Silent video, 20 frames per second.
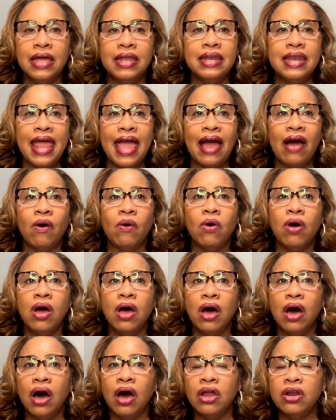Now,
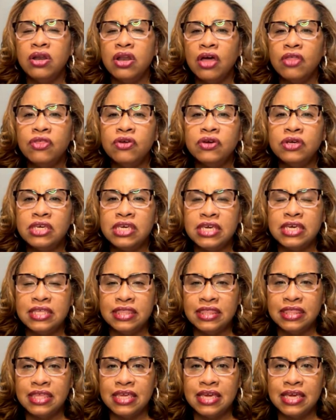another key
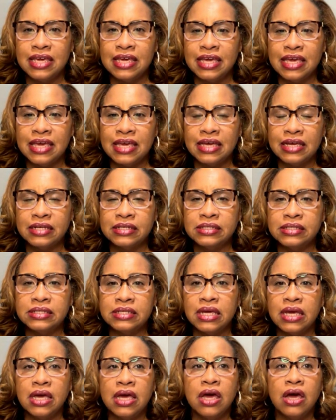thing is
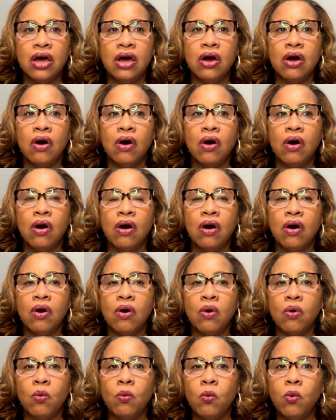
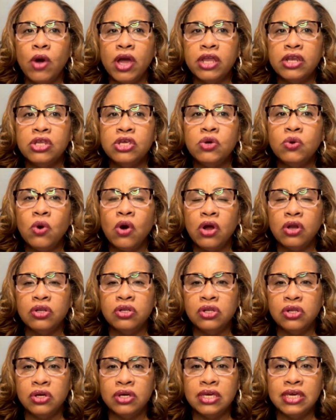when you are
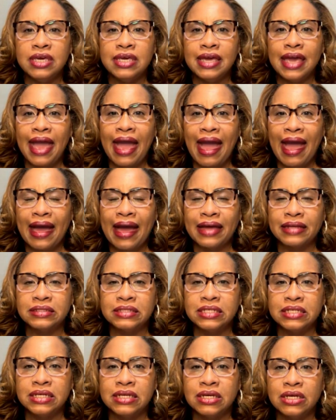looking
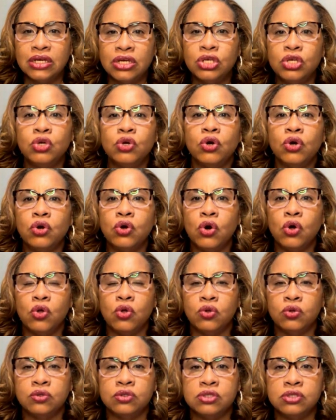at your
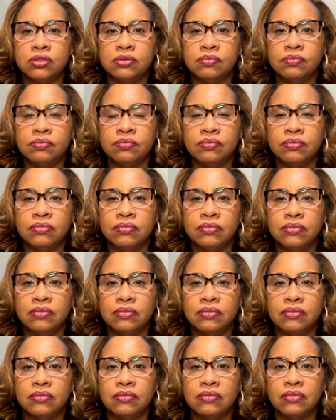goals,
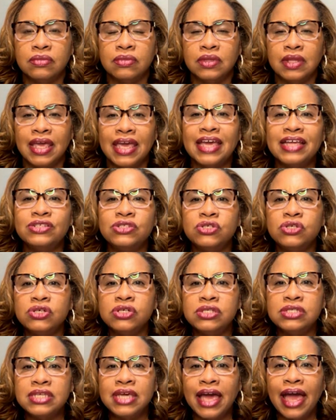it's
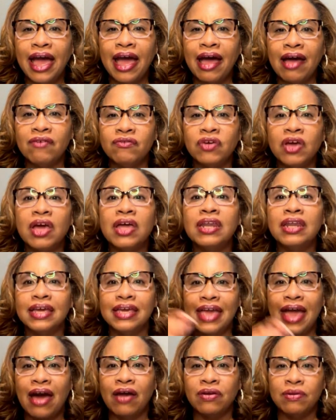good to have an
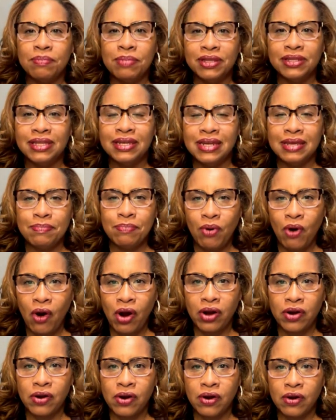accountability
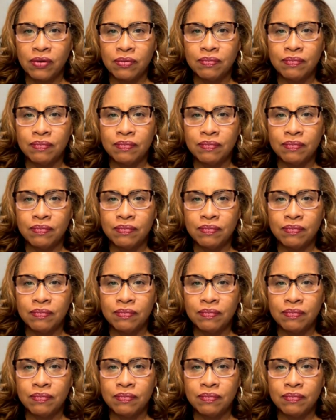partner.